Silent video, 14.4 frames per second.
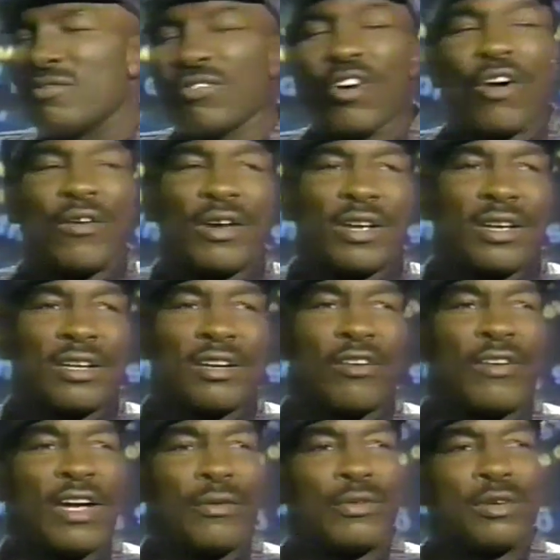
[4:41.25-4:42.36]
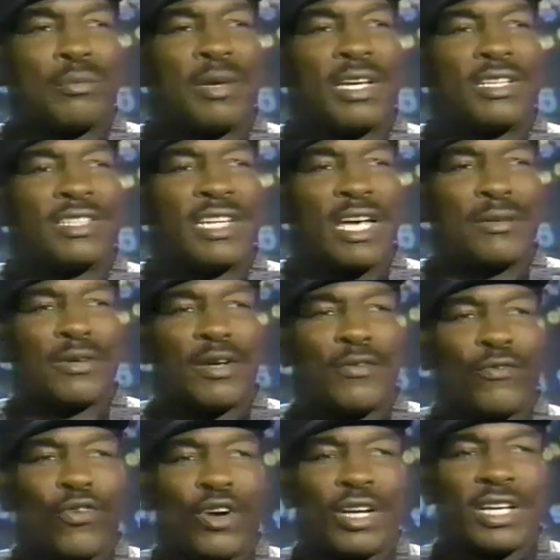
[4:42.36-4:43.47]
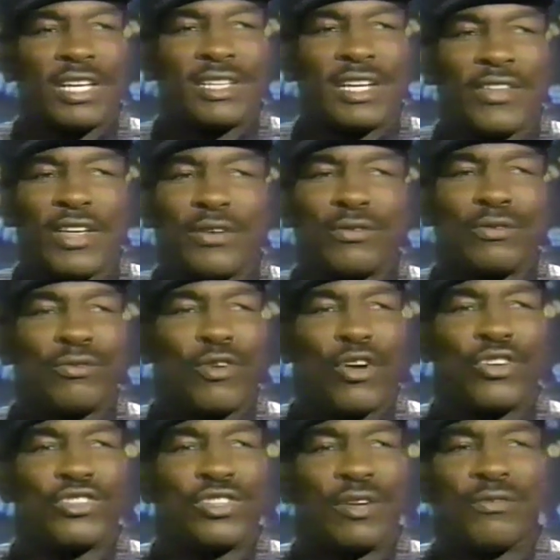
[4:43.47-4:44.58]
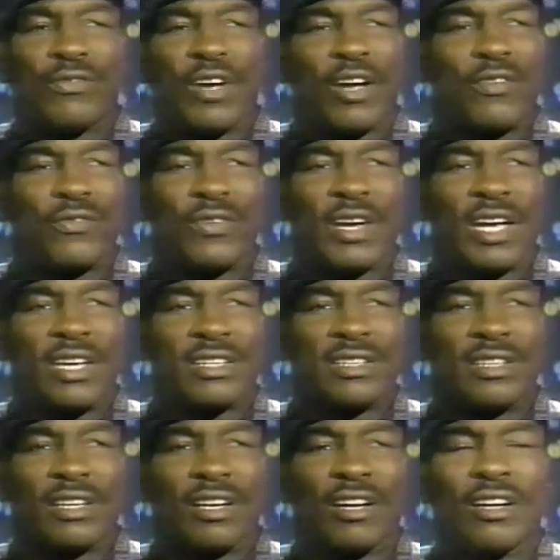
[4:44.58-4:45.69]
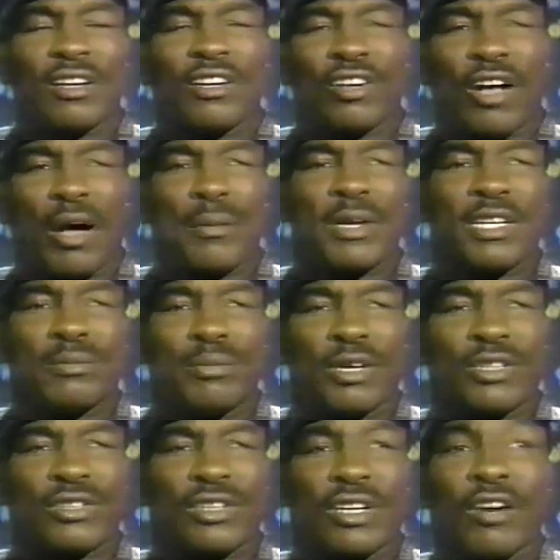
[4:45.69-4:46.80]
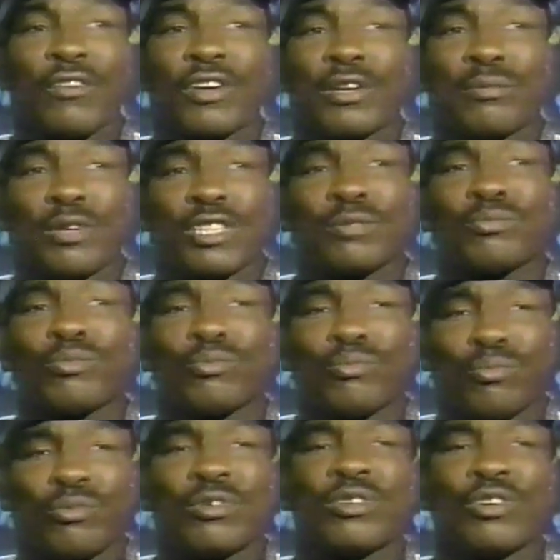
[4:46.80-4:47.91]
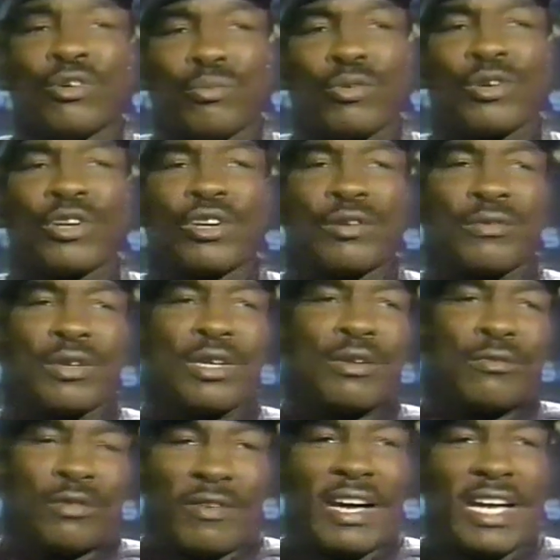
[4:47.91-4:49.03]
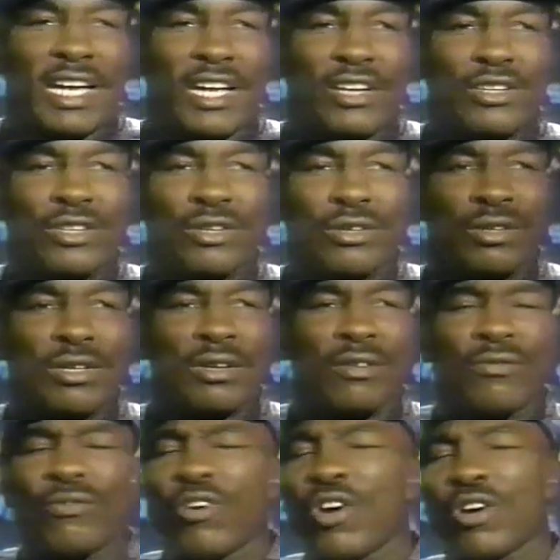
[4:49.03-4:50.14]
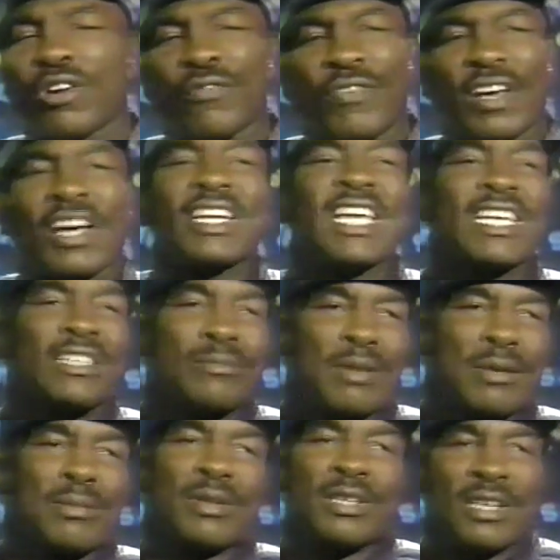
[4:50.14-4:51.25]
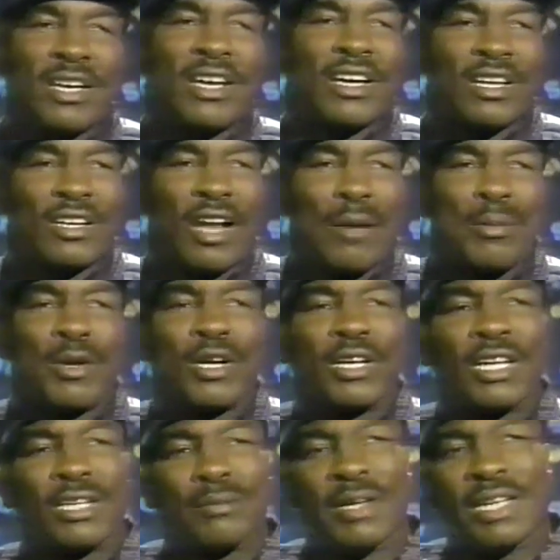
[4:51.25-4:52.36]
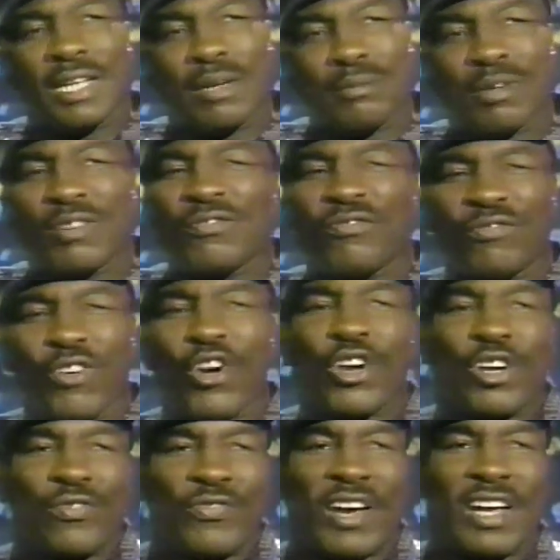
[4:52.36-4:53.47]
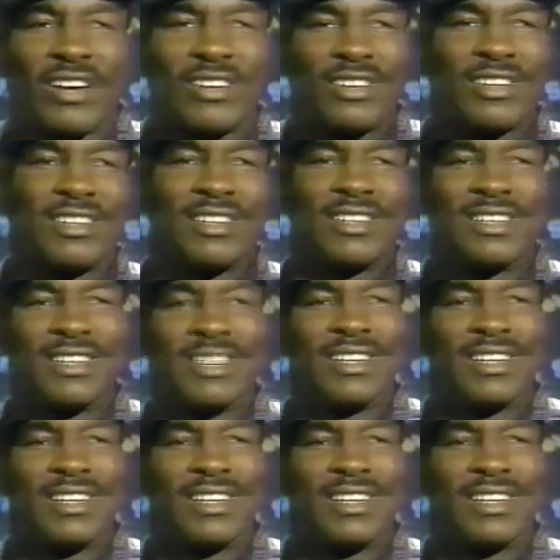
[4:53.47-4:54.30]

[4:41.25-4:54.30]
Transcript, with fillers: Very. Larry had one of the best jabs I ever fought against. I think it was very stiff, very fast, and good combination punches. Larry could punch, you know, pretty good with the right hand, too. Very good fight. Underestimated, but a lot of people underestimated him, but a very good fighter. Now, you